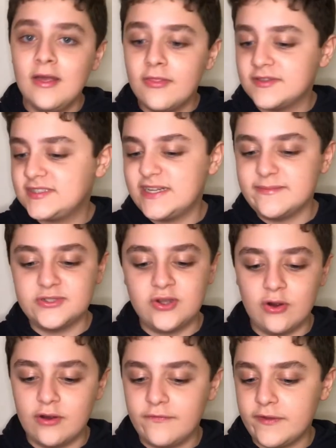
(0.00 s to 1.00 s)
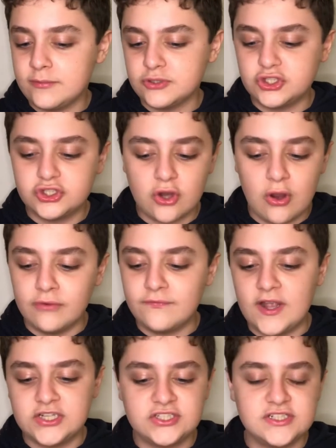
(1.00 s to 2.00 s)
the cinematography was so so
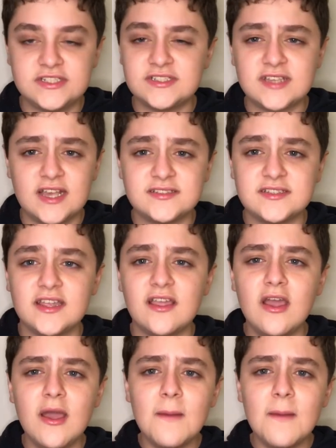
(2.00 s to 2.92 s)
old-fashioned and disgusting